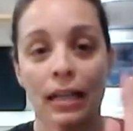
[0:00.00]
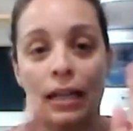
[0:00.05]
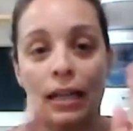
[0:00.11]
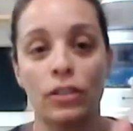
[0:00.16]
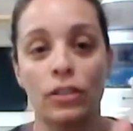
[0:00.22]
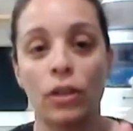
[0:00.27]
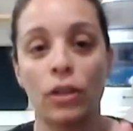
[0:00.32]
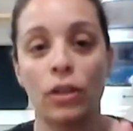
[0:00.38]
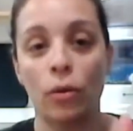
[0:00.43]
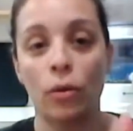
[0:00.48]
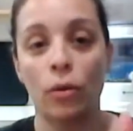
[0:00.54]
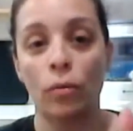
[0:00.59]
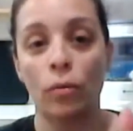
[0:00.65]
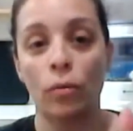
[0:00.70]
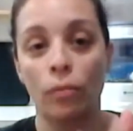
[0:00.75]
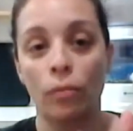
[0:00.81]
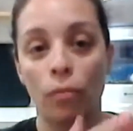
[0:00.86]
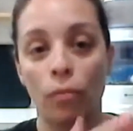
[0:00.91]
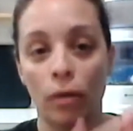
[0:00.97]
So
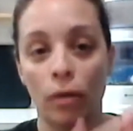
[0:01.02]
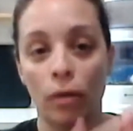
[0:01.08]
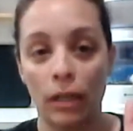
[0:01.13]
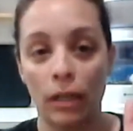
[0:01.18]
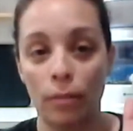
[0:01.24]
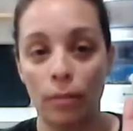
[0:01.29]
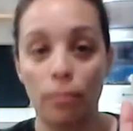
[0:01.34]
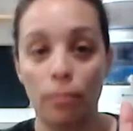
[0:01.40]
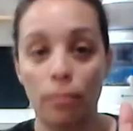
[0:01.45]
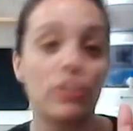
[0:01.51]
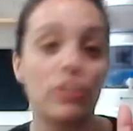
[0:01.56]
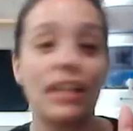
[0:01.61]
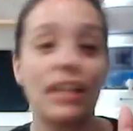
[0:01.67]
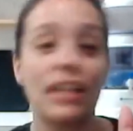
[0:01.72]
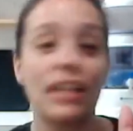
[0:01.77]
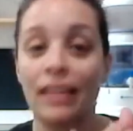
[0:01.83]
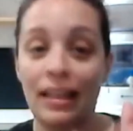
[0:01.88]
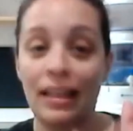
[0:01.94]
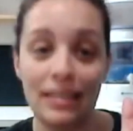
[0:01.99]
we're going to pretend
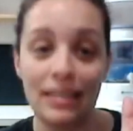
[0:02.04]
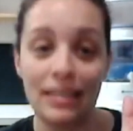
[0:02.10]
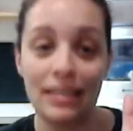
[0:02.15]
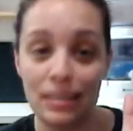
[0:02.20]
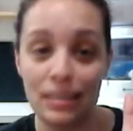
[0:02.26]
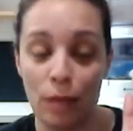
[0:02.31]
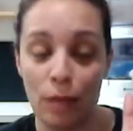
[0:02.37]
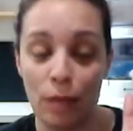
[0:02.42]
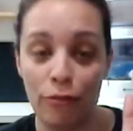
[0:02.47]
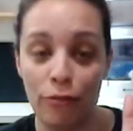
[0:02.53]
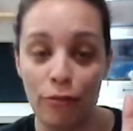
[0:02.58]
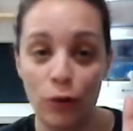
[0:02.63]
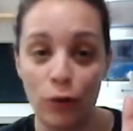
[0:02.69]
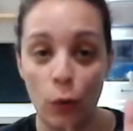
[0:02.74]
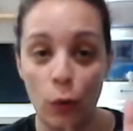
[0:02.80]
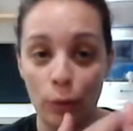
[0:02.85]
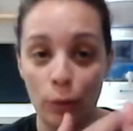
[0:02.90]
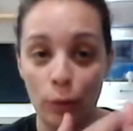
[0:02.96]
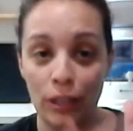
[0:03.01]
like this is my foot, or
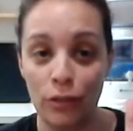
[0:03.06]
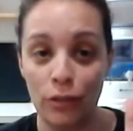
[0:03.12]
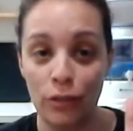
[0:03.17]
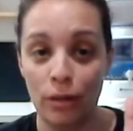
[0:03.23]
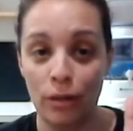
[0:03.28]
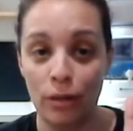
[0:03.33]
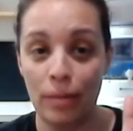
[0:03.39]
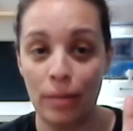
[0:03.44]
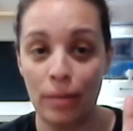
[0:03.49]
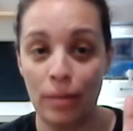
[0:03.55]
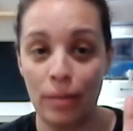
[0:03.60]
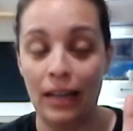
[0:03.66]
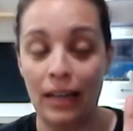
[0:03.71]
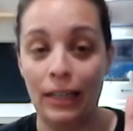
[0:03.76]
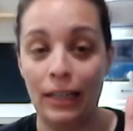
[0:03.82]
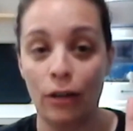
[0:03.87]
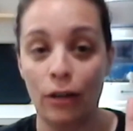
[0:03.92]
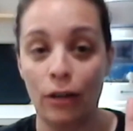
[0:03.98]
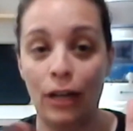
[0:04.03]
we're going to do it on my hand
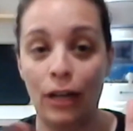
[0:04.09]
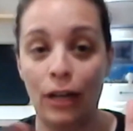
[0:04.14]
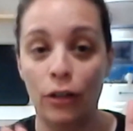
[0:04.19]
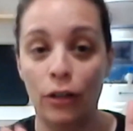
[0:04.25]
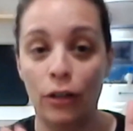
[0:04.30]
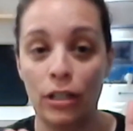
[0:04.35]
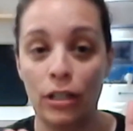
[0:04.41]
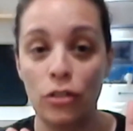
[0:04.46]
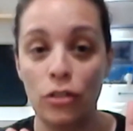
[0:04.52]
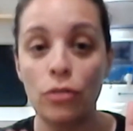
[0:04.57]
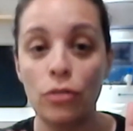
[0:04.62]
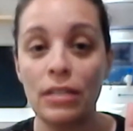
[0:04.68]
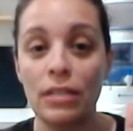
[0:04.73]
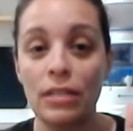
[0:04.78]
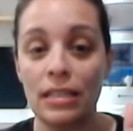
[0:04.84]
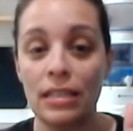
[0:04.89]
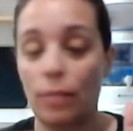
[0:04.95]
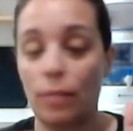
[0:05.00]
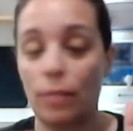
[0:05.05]
here, and you can do the
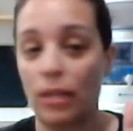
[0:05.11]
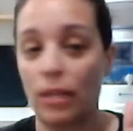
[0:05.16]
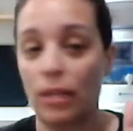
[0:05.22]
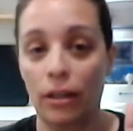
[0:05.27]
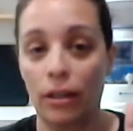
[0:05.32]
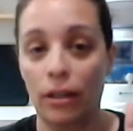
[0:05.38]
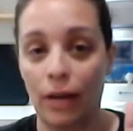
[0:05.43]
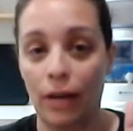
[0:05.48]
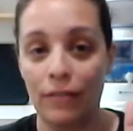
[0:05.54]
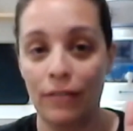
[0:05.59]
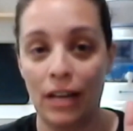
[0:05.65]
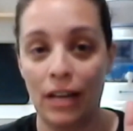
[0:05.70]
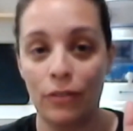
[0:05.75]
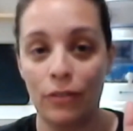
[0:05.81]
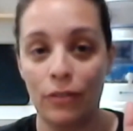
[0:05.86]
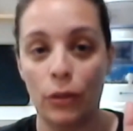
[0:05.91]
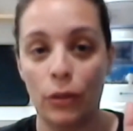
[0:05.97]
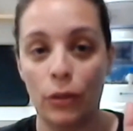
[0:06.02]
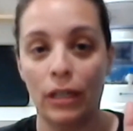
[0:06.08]
same thing. You don't have to have an
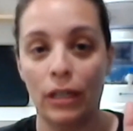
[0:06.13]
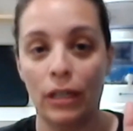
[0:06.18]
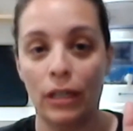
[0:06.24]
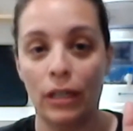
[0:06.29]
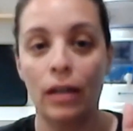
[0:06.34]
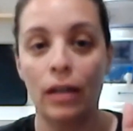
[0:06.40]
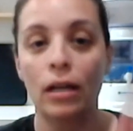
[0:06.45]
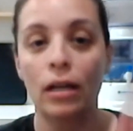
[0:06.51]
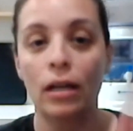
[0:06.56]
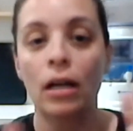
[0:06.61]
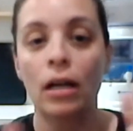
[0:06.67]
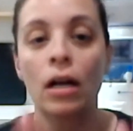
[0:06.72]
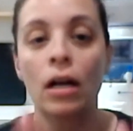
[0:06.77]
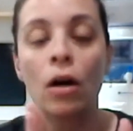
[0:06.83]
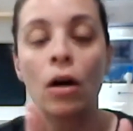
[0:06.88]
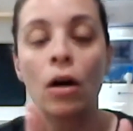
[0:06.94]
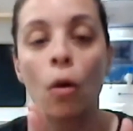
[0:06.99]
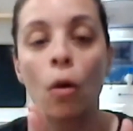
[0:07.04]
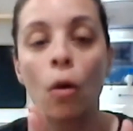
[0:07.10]
oil yet.
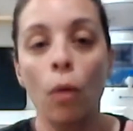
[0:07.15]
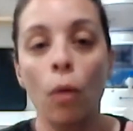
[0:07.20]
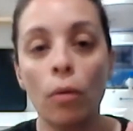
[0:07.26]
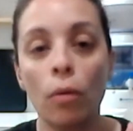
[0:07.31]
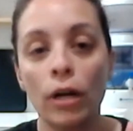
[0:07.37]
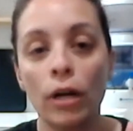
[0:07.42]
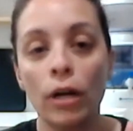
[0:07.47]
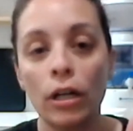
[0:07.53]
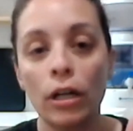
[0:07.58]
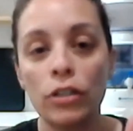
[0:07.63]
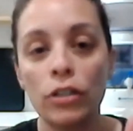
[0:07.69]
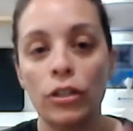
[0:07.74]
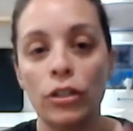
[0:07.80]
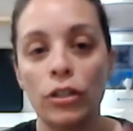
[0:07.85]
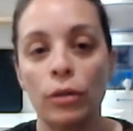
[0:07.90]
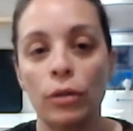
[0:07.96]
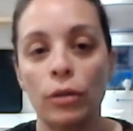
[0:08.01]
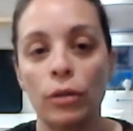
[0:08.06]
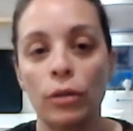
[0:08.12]
What we're going to do
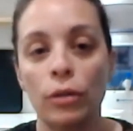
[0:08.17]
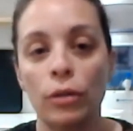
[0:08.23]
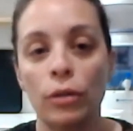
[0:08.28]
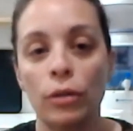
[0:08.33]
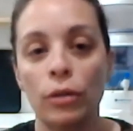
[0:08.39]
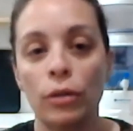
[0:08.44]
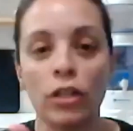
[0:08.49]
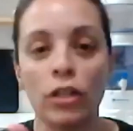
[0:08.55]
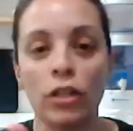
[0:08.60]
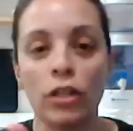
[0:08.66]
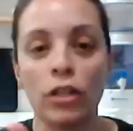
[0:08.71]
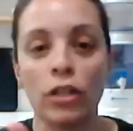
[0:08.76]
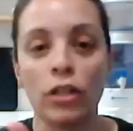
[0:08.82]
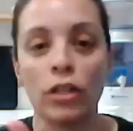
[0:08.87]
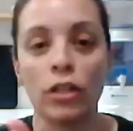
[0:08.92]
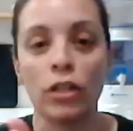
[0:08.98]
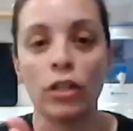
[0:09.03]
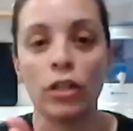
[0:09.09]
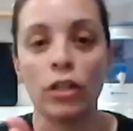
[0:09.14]
is we're going to start
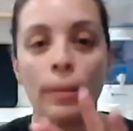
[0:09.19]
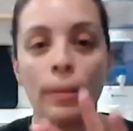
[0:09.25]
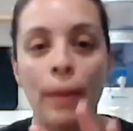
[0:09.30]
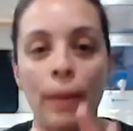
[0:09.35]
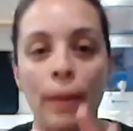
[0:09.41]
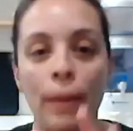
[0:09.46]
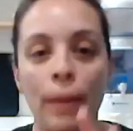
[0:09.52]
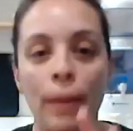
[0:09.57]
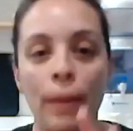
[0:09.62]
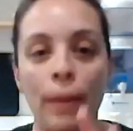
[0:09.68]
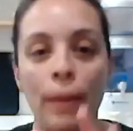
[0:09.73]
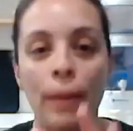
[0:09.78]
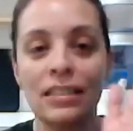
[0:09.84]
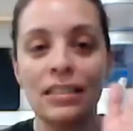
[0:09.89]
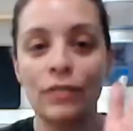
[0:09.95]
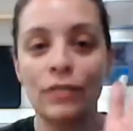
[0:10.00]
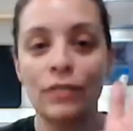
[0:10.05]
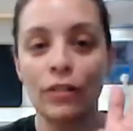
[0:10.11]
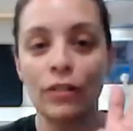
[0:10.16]
with the pads of
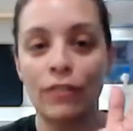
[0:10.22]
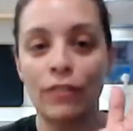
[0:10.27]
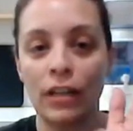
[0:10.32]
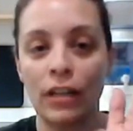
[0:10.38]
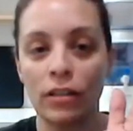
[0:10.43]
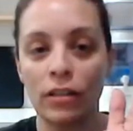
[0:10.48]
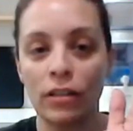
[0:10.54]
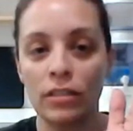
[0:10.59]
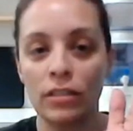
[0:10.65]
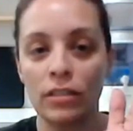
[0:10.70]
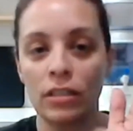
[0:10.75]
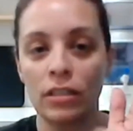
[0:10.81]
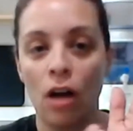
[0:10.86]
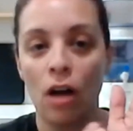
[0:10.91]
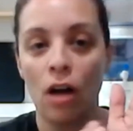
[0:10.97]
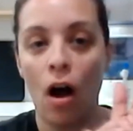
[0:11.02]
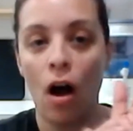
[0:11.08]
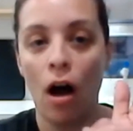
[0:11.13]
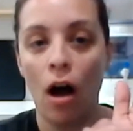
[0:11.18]
your fingers
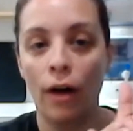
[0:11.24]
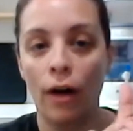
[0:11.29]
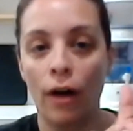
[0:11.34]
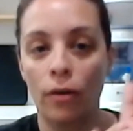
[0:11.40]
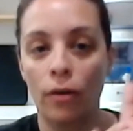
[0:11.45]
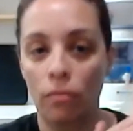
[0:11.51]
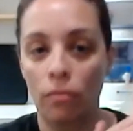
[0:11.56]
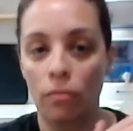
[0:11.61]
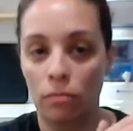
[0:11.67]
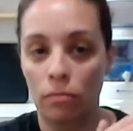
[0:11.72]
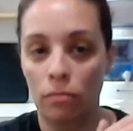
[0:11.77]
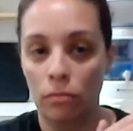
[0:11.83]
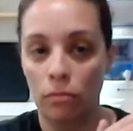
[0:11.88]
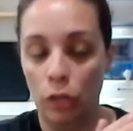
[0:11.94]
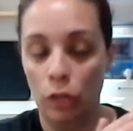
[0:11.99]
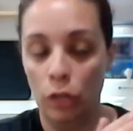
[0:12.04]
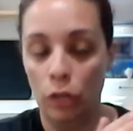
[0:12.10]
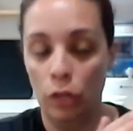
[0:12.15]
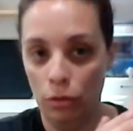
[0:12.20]
on
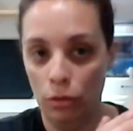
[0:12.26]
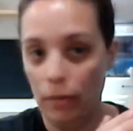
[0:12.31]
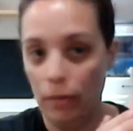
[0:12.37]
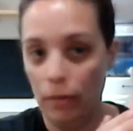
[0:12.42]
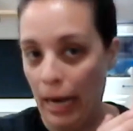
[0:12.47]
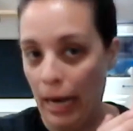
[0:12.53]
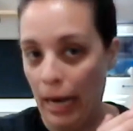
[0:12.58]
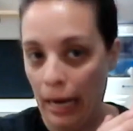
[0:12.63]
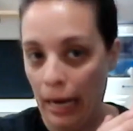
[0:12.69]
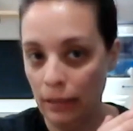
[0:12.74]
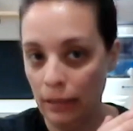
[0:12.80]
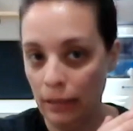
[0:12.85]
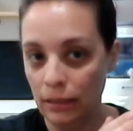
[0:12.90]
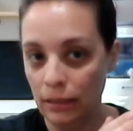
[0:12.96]
your hand.